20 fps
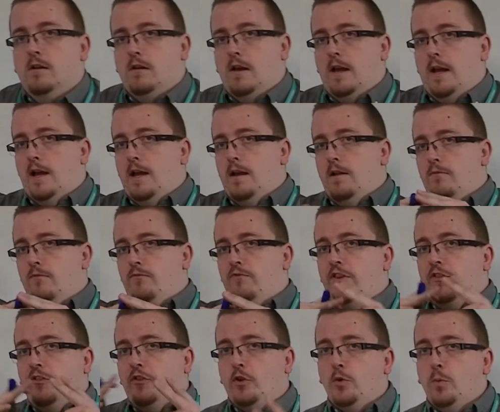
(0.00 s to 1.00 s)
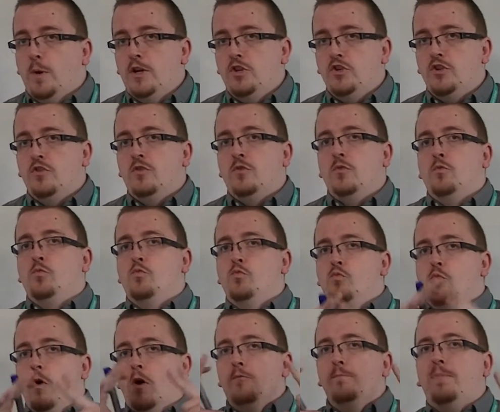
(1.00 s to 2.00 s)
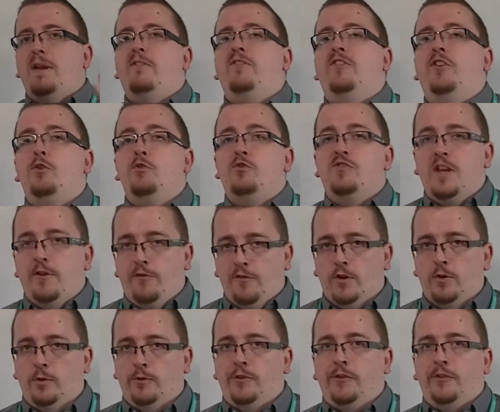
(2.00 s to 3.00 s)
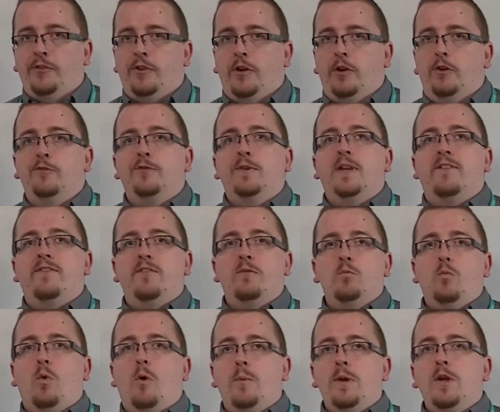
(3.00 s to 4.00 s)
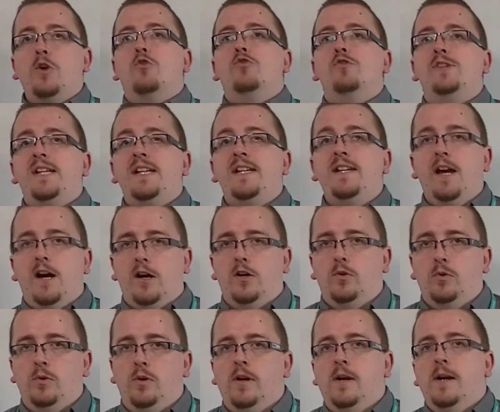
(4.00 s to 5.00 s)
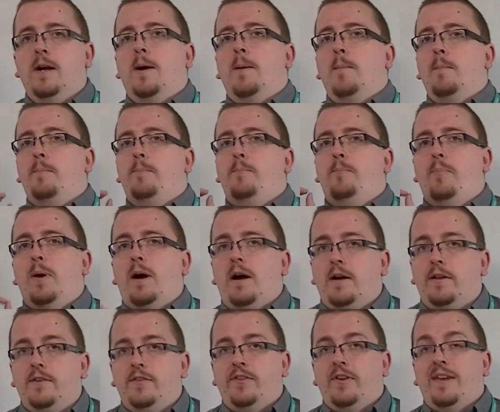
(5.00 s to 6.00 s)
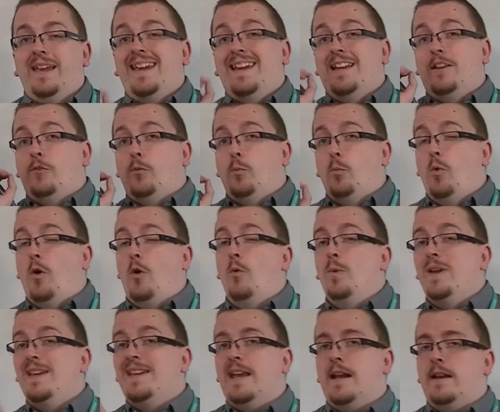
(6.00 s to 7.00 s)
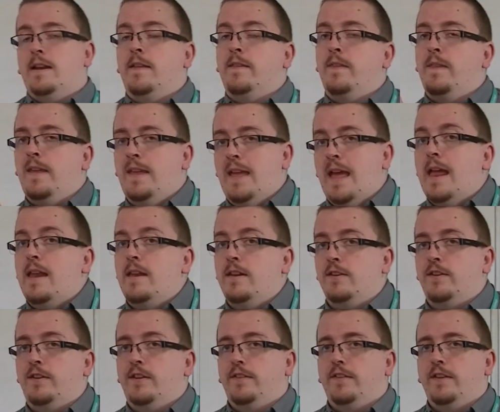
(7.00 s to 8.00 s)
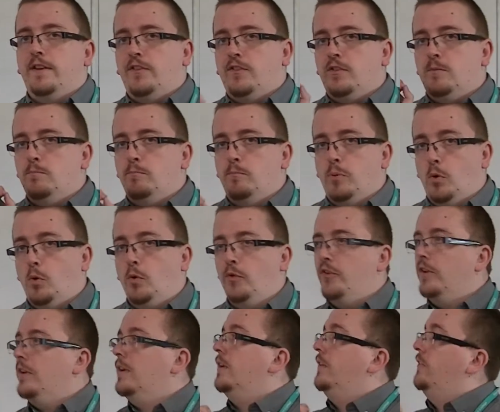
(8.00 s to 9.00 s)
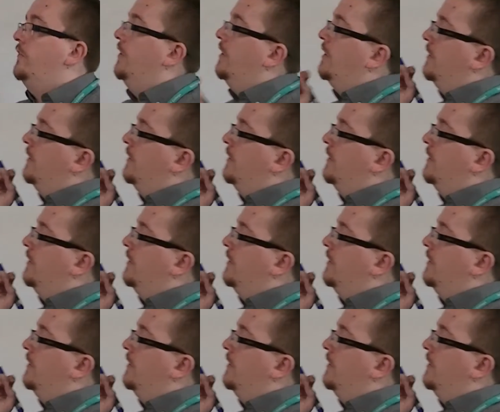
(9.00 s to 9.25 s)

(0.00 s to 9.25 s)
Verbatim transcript: uh, this equation won't be too difficult to solve given what we already know, but it's what we get at the end that is important to